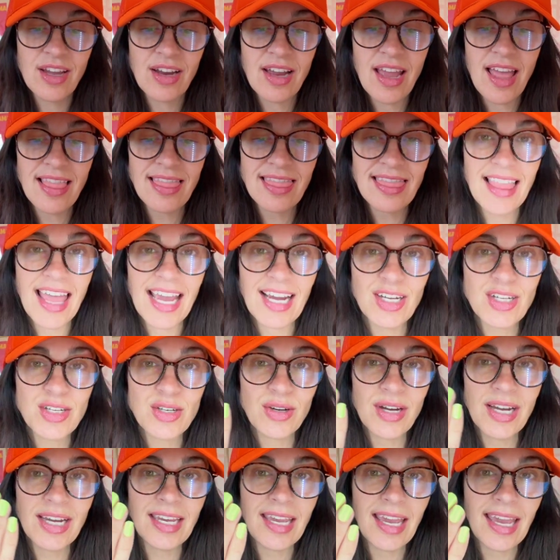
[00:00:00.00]
They're
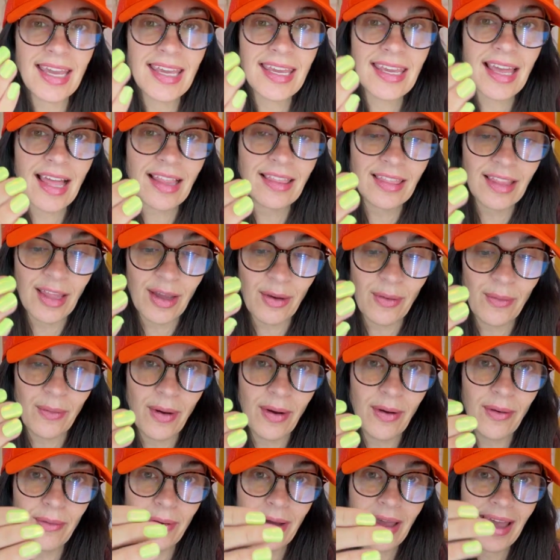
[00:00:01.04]
electric
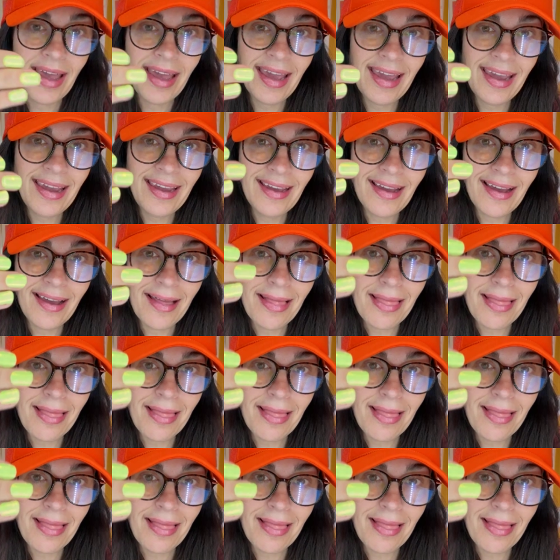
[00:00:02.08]
yellow, okay?